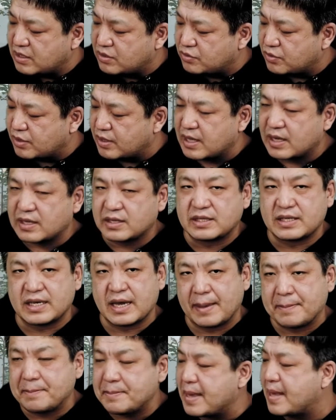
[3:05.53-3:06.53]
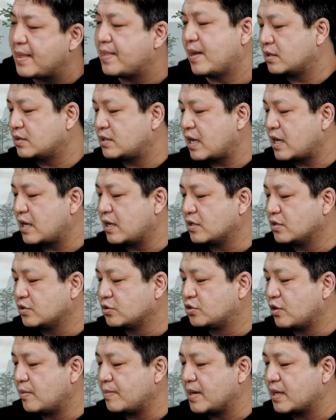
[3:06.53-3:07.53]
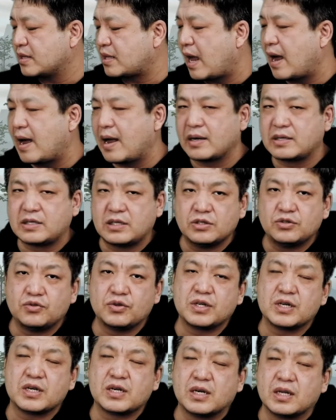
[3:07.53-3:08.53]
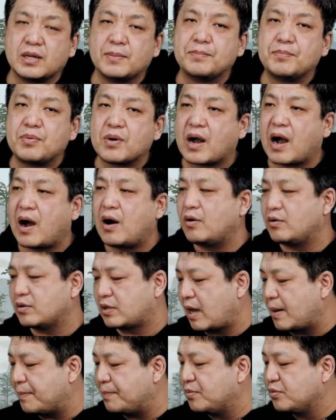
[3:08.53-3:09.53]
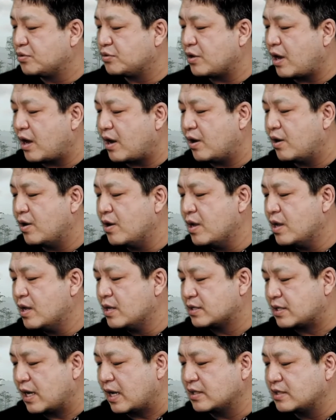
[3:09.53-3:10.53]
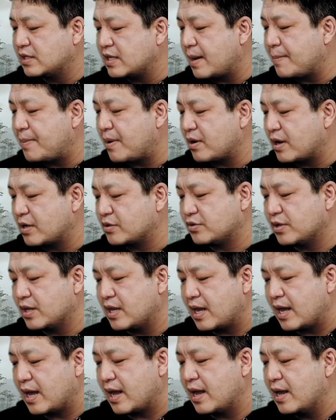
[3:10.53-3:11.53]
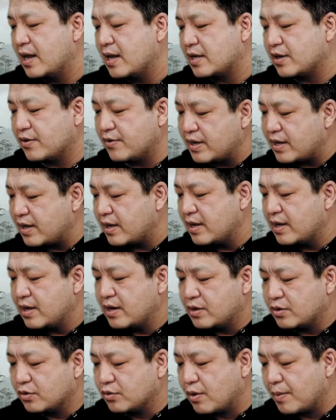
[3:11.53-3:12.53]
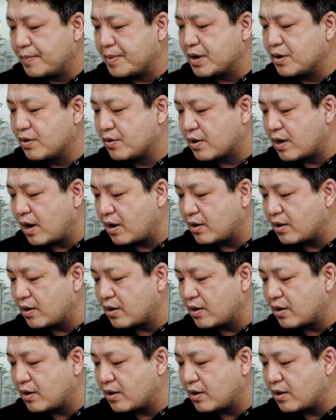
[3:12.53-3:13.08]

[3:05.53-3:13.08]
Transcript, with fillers: If its nostrils were backward and upward, it was easy for it to stick its nostrils out of the water when it raised its head to breathe.